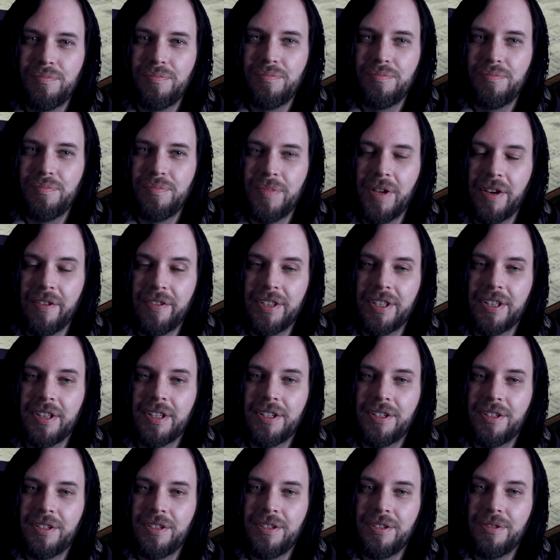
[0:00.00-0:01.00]
everything that
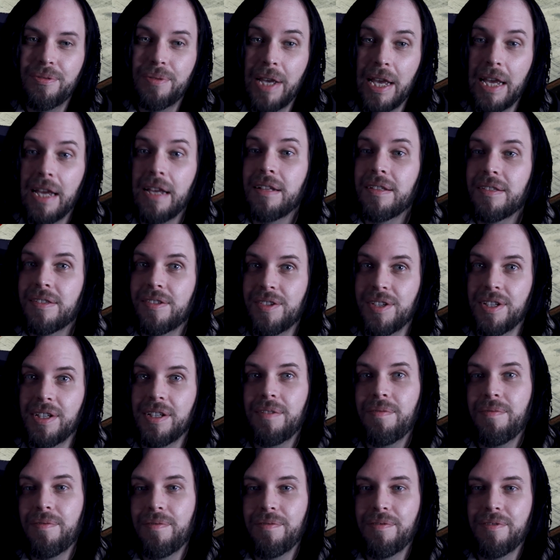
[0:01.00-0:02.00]
you can't see
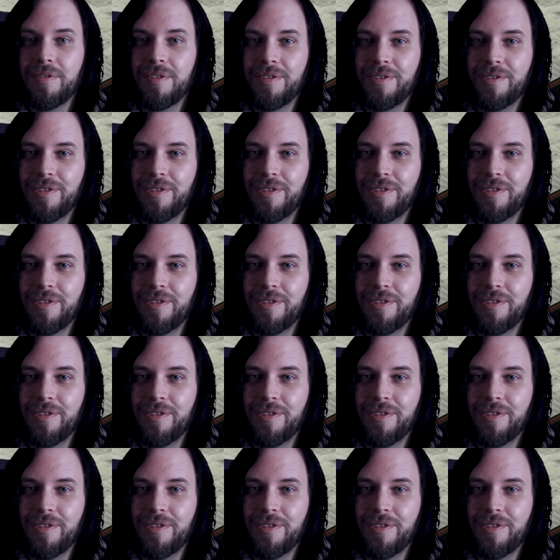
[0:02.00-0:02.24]
from